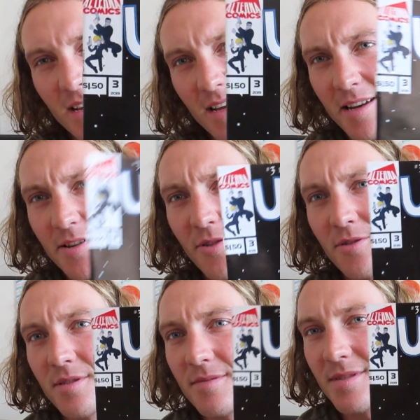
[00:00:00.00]
I don't
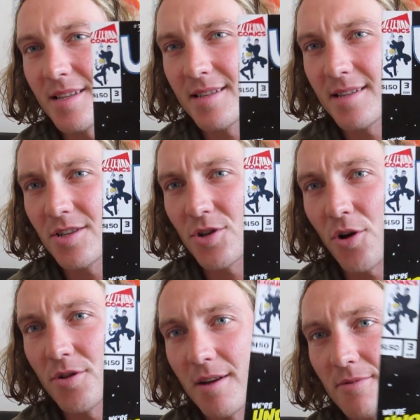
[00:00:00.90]
know, there's a
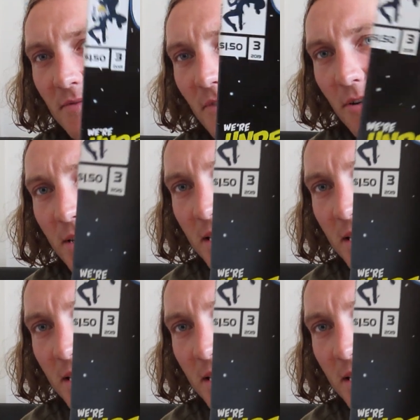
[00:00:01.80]
show that was very